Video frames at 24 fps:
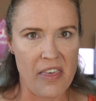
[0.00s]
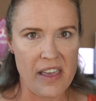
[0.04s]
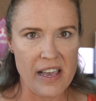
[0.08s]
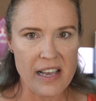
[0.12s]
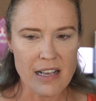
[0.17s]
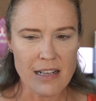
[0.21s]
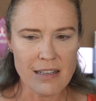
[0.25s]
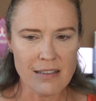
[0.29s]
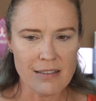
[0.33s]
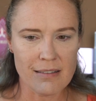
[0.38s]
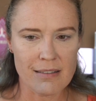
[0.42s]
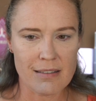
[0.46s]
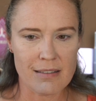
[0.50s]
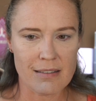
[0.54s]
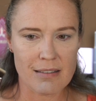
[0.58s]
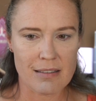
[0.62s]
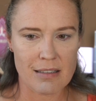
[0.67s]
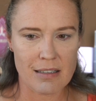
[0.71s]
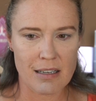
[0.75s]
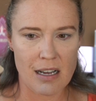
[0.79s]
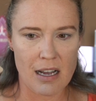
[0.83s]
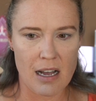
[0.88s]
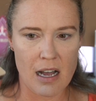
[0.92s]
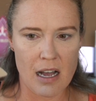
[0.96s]

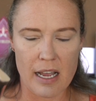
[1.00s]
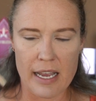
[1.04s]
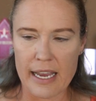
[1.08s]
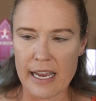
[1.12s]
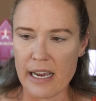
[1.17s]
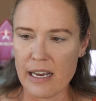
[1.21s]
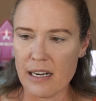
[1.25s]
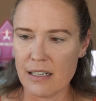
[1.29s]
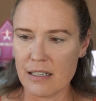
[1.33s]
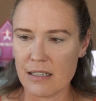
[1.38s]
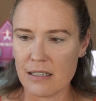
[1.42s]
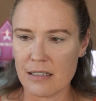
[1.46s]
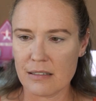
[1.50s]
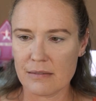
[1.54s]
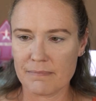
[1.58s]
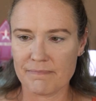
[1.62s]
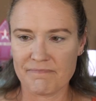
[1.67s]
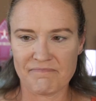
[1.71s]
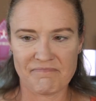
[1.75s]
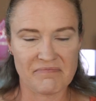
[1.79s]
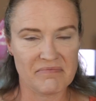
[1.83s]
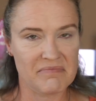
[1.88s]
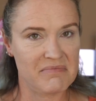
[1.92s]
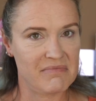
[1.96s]
this it
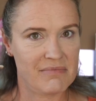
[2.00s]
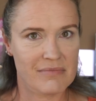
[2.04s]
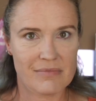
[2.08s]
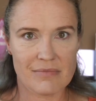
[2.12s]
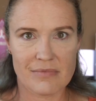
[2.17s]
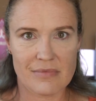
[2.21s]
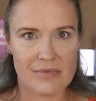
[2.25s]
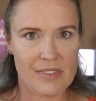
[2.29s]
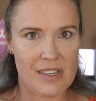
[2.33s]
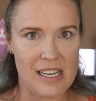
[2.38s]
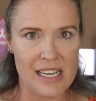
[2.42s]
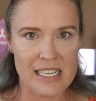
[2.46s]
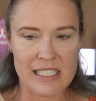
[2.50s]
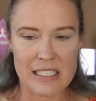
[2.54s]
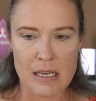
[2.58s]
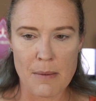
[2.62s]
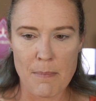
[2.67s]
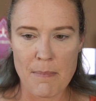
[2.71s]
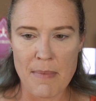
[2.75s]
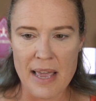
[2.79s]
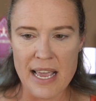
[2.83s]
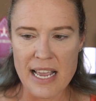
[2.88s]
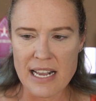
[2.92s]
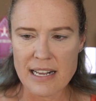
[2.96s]
it's
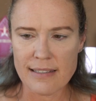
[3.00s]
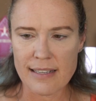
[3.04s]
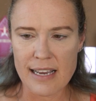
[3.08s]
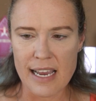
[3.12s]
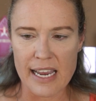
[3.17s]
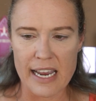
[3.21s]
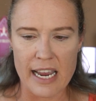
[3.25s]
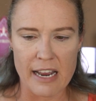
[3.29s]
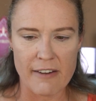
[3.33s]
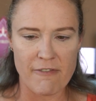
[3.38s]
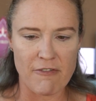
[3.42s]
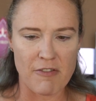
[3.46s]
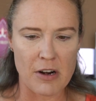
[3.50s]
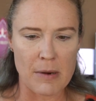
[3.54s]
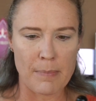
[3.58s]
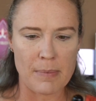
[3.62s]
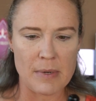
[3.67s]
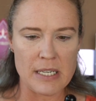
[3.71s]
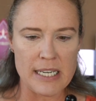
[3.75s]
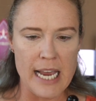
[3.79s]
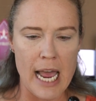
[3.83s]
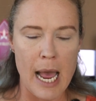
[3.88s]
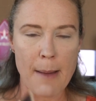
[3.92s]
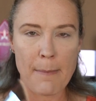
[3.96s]
amazing. And for
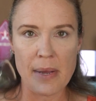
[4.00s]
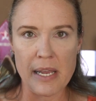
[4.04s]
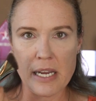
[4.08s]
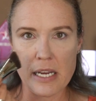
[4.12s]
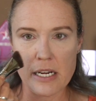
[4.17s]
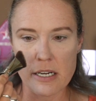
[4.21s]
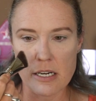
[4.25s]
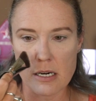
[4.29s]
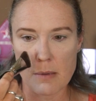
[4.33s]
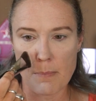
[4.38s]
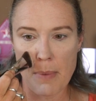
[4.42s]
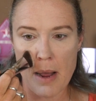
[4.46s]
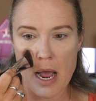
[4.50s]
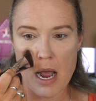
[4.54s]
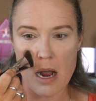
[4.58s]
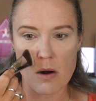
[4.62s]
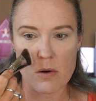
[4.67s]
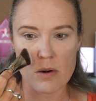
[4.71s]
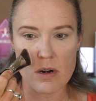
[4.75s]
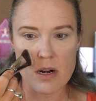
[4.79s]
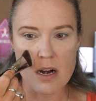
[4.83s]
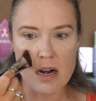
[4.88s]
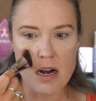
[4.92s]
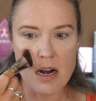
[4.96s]
tapping in your
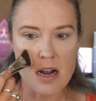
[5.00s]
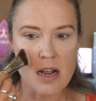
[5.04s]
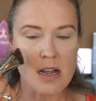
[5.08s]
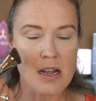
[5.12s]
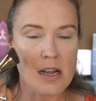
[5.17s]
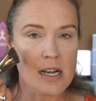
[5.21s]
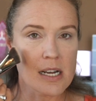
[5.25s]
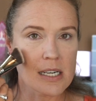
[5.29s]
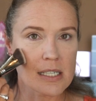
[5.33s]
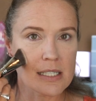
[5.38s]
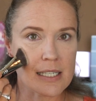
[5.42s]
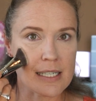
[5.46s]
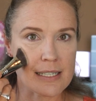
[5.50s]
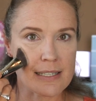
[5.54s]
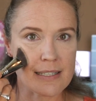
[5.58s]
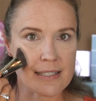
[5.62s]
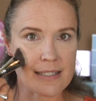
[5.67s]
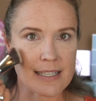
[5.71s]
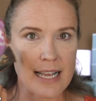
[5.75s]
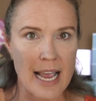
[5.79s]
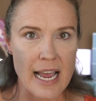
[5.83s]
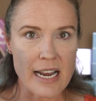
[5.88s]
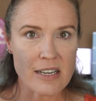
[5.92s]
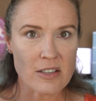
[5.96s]
powder to
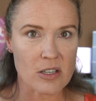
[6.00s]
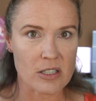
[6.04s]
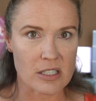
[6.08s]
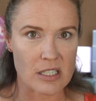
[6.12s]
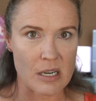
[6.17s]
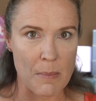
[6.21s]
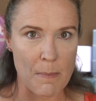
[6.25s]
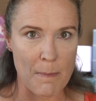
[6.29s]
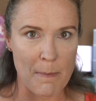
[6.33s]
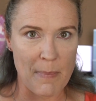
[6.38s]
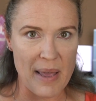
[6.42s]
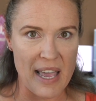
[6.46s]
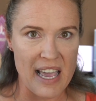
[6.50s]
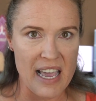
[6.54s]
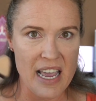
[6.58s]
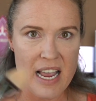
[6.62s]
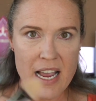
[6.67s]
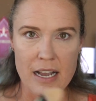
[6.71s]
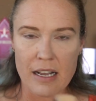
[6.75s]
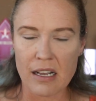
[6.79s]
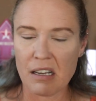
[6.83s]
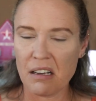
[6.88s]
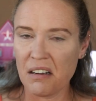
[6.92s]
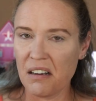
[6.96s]
set or to
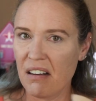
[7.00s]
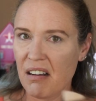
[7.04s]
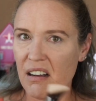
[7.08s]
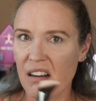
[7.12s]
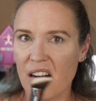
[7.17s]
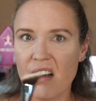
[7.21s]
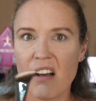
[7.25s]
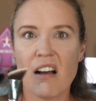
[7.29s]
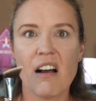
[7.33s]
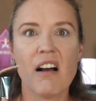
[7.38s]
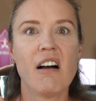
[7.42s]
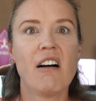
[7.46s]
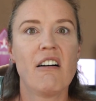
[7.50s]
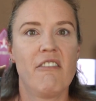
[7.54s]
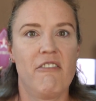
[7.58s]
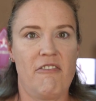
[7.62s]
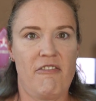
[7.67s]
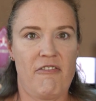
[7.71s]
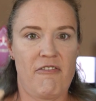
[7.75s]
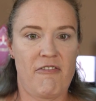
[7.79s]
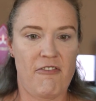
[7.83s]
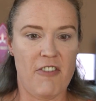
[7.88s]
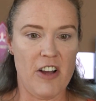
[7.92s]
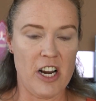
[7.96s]
bake,
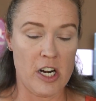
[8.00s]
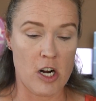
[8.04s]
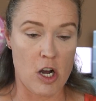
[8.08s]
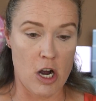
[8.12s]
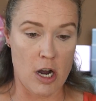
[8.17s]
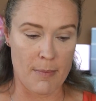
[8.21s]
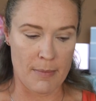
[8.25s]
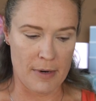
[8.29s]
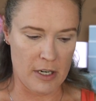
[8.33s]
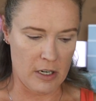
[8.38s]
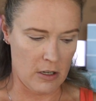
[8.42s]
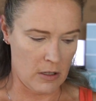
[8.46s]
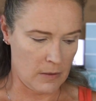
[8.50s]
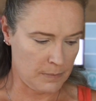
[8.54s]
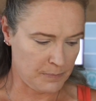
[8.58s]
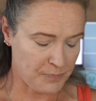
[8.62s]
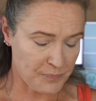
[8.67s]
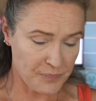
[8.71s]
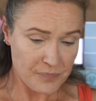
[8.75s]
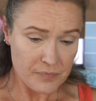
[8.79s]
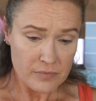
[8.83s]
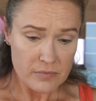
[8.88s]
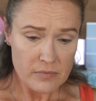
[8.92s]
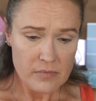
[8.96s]
phenomenal.
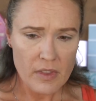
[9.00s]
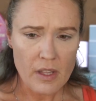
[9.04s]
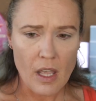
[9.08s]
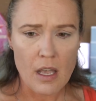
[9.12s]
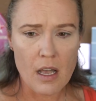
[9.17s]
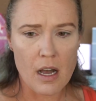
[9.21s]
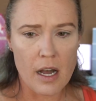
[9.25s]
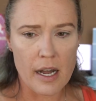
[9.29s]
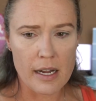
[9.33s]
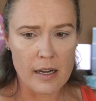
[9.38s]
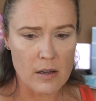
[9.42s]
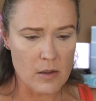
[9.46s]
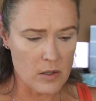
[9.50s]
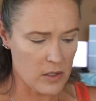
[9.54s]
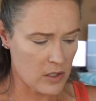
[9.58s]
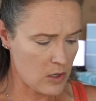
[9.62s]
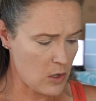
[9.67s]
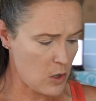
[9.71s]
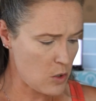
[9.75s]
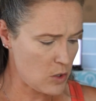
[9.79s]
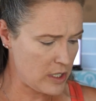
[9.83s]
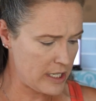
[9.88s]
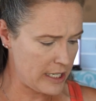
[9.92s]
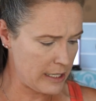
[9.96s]
I
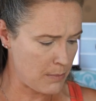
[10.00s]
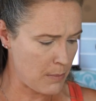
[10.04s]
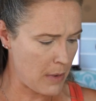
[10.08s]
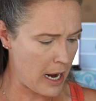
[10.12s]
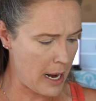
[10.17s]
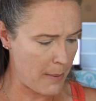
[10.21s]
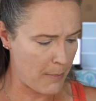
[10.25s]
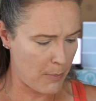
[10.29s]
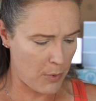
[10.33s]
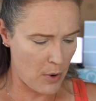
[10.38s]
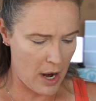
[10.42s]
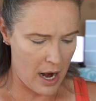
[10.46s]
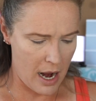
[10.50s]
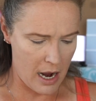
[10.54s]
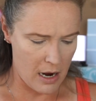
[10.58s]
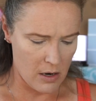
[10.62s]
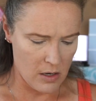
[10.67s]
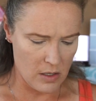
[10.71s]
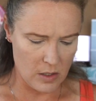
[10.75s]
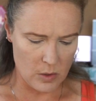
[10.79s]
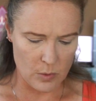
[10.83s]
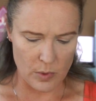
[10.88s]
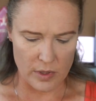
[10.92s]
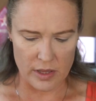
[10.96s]
also did my
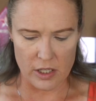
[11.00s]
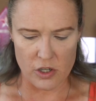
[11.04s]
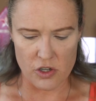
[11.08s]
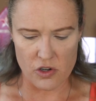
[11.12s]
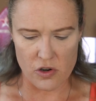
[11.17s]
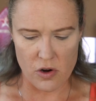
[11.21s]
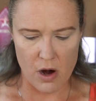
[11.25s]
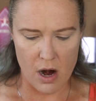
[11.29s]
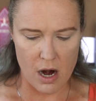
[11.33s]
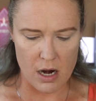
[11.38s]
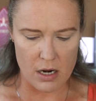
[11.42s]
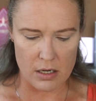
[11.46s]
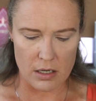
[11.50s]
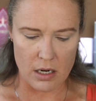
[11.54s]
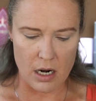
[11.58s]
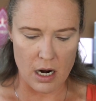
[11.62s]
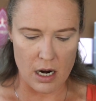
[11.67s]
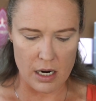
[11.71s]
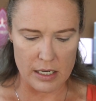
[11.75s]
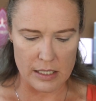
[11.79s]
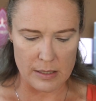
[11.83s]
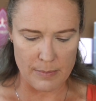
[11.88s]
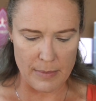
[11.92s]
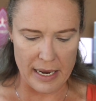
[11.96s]
brows with the Gerard
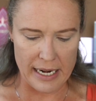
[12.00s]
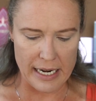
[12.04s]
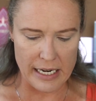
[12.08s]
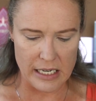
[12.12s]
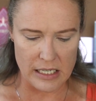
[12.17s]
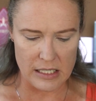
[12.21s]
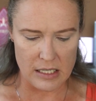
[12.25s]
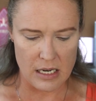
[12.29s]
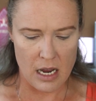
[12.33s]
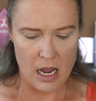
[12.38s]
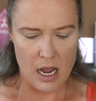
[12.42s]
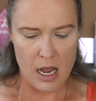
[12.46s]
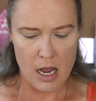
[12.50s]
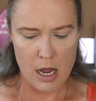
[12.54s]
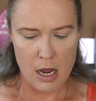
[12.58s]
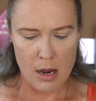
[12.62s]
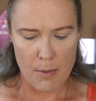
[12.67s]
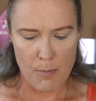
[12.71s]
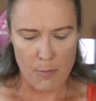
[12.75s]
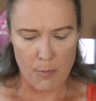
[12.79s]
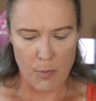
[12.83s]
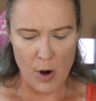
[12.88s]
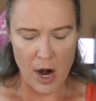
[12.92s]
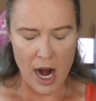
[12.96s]
Cosmetics
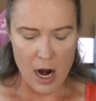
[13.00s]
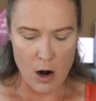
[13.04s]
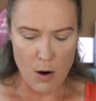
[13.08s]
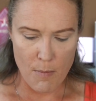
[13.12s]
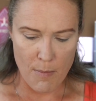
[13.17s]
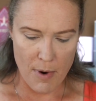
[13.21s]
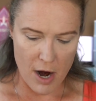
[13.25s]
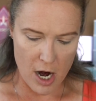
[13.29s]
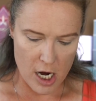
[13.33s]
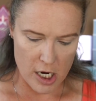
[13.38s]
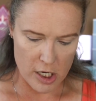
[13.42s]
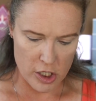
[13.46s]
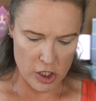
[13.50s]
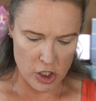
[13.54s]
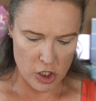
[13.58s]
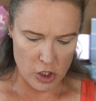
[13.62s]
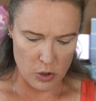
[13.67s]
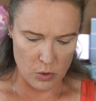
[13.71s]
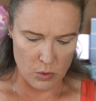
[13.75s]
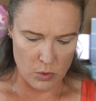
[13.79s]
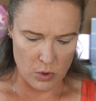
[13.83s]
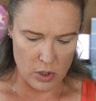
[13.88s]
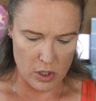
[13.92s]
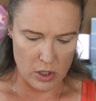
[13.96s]
Brow Bar
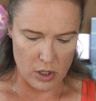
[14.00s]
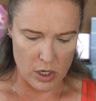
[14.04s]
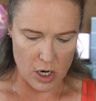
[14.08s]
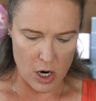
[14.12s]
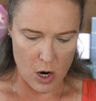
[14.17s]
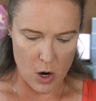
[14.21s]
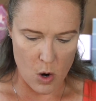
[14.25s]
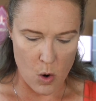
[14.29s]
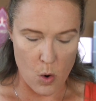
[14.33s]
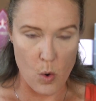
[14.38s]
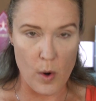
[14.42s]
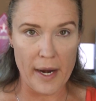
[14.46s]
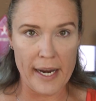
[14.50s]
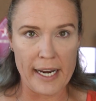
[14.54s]
to Go